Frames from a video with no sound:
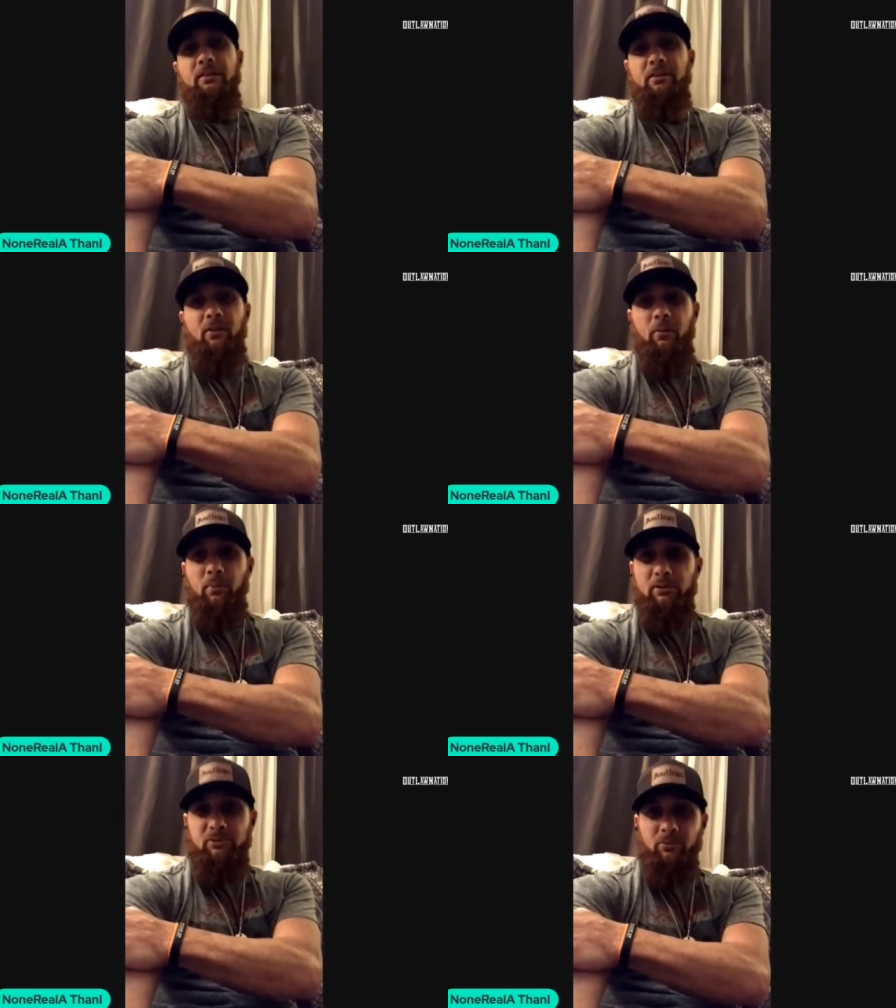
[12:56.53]
you know,
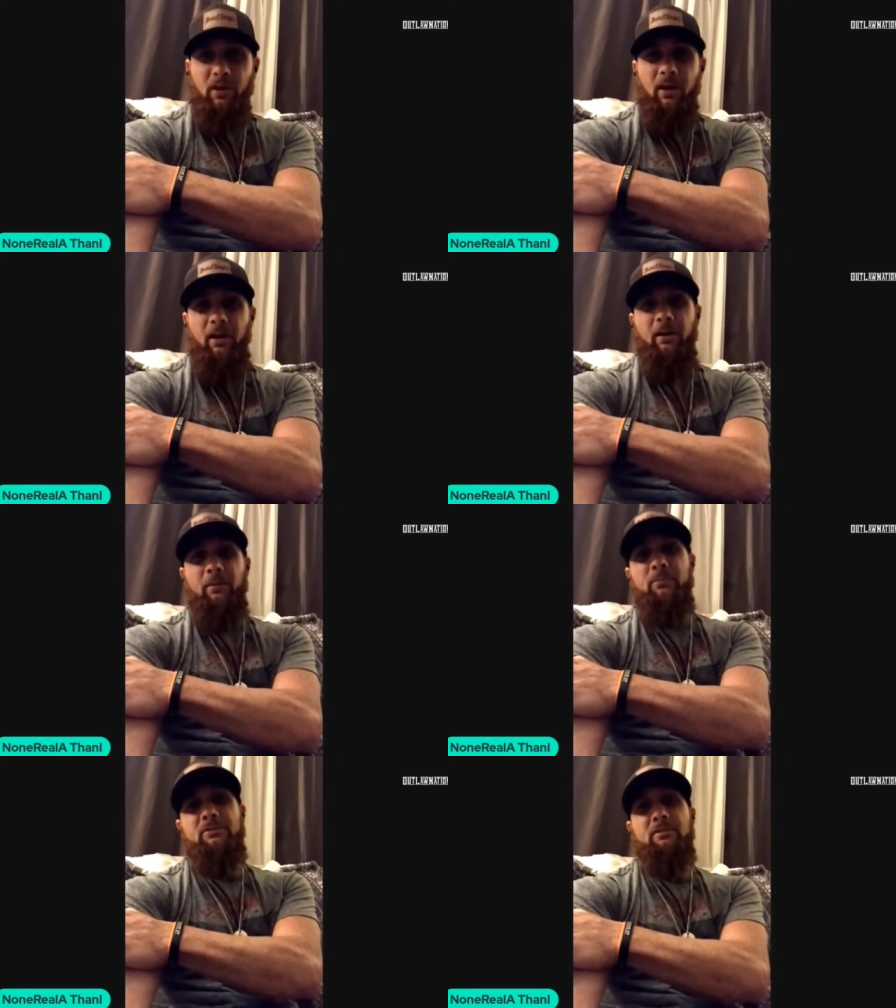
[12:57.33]
Busta
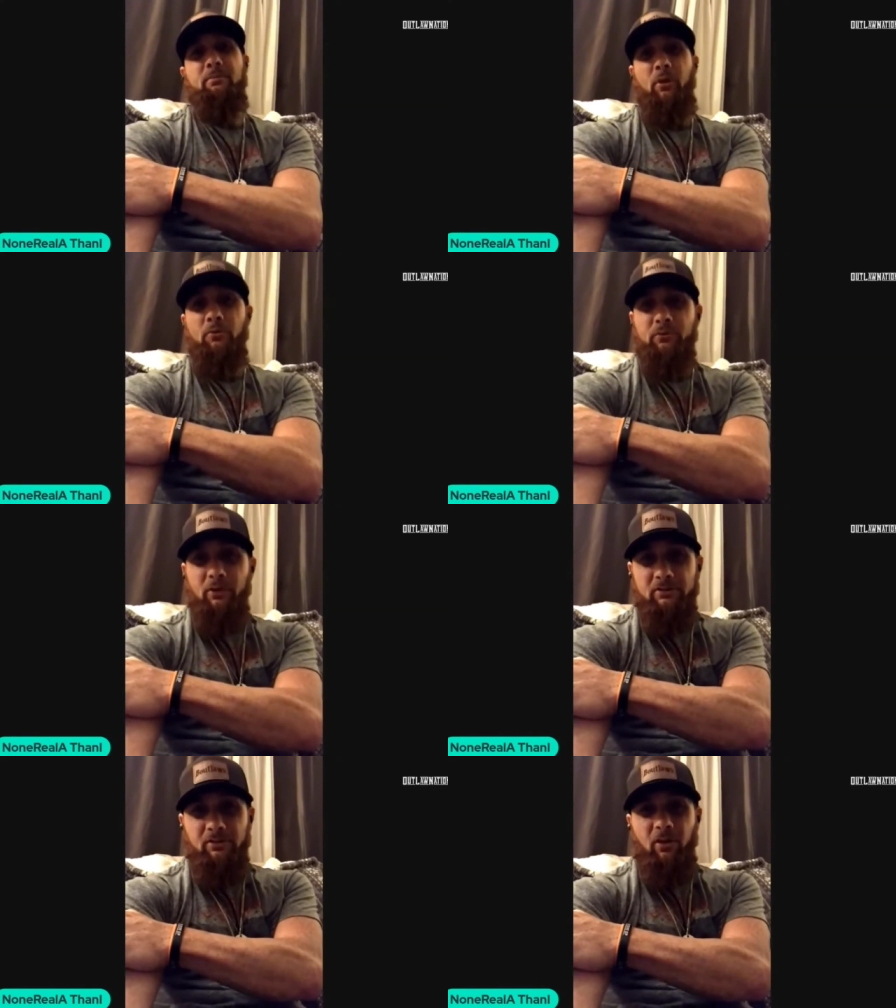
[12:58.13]
Rhymes, Bone
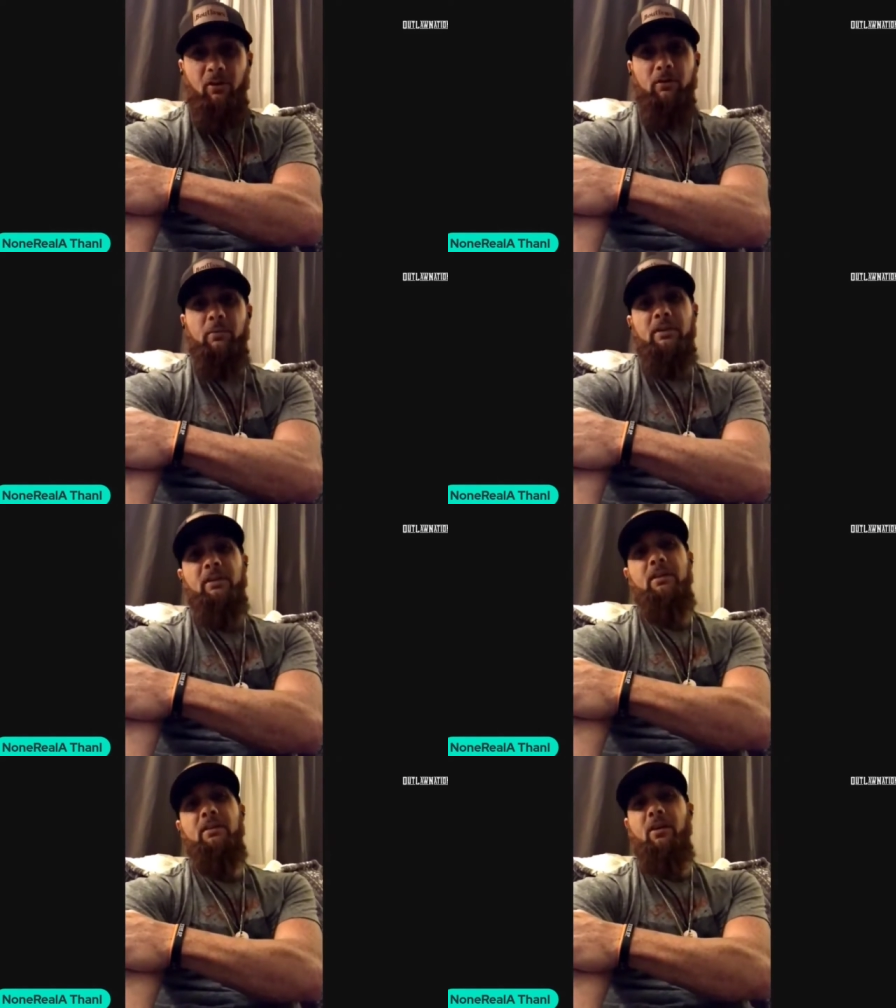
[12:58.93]
Thugs and
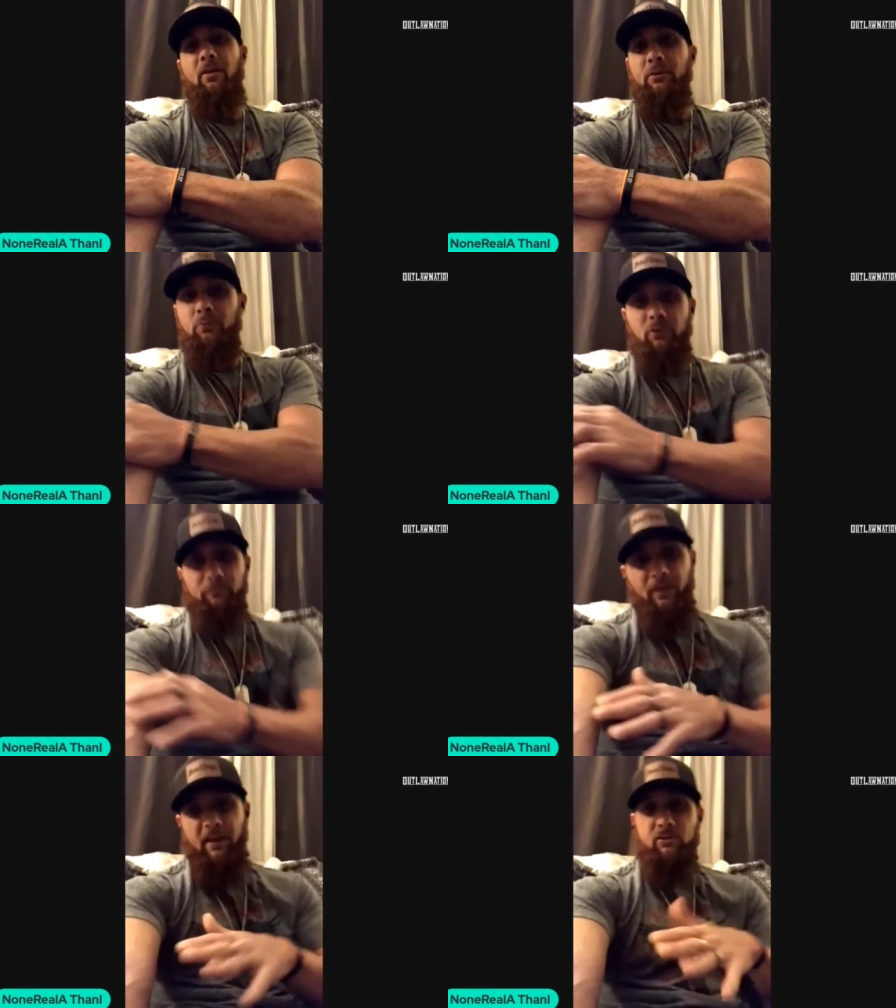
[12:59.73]
Harmony, all the
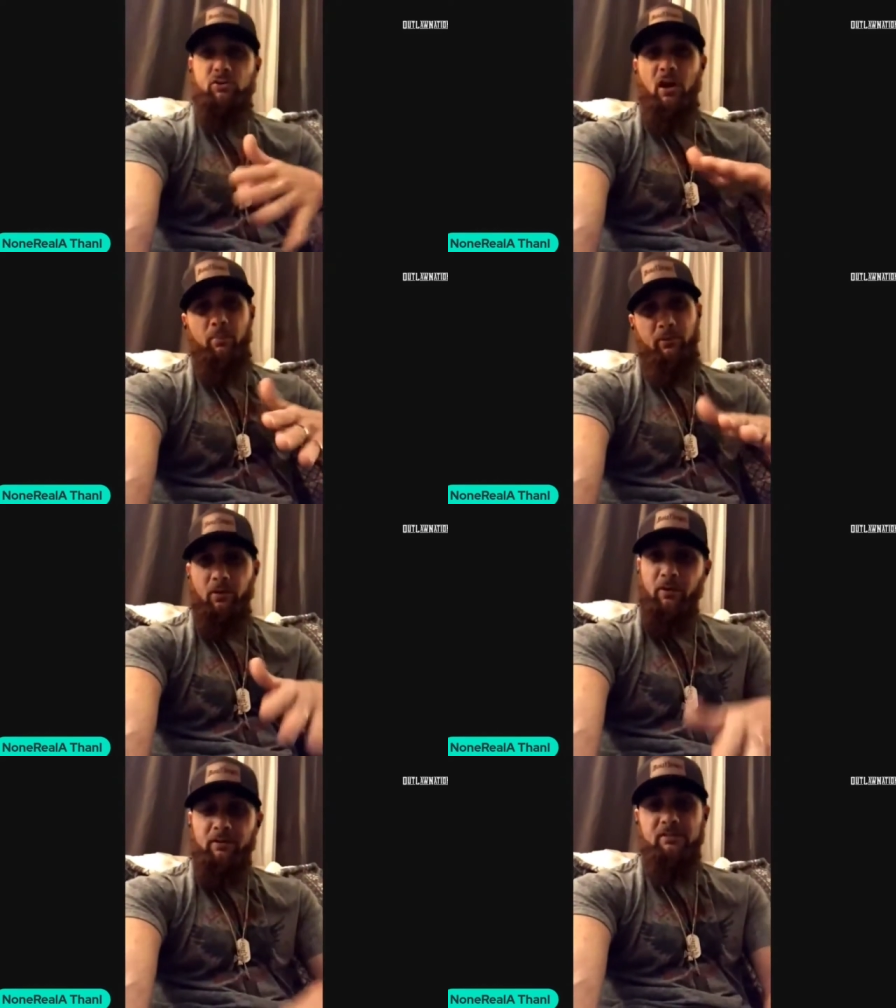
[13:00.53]
real fast chopping
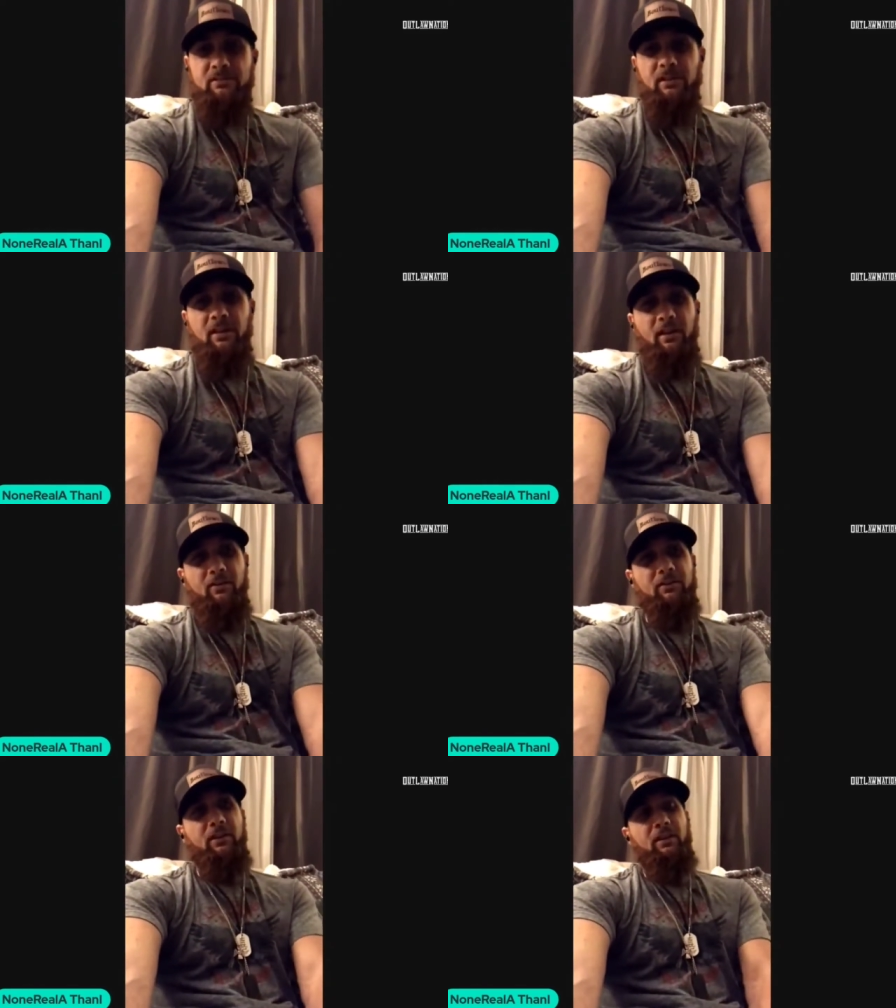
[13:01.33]
artists and
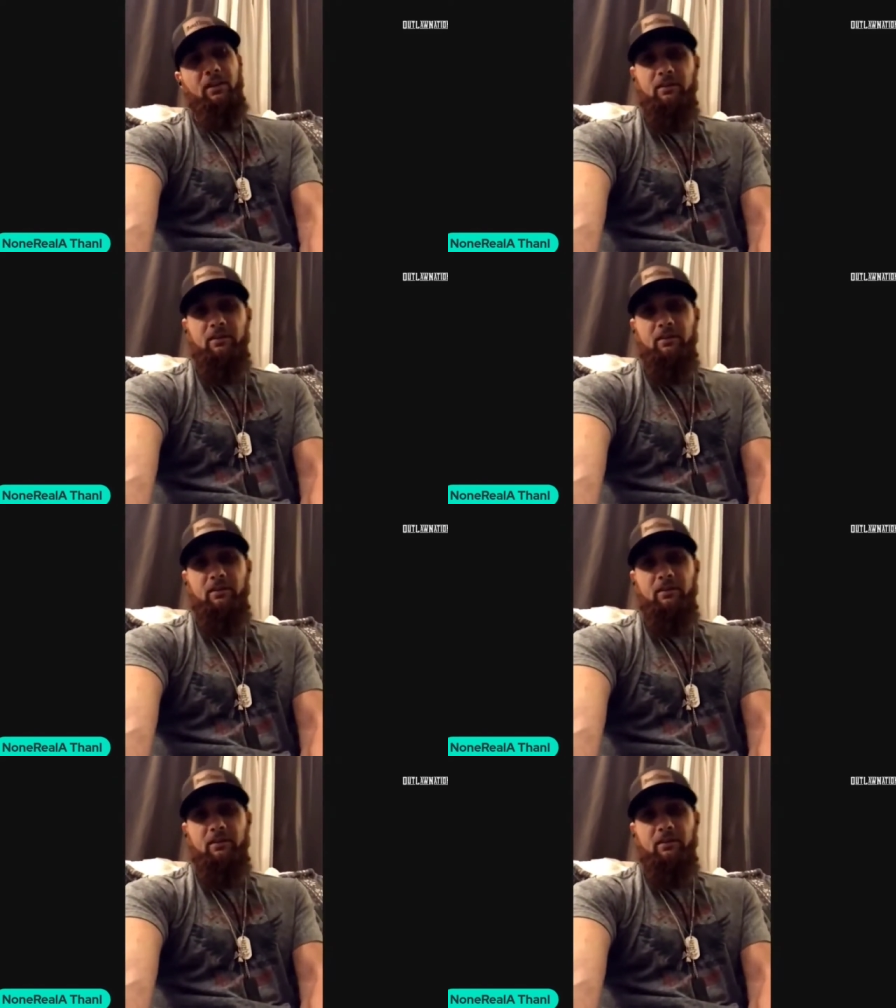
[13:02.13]
everything.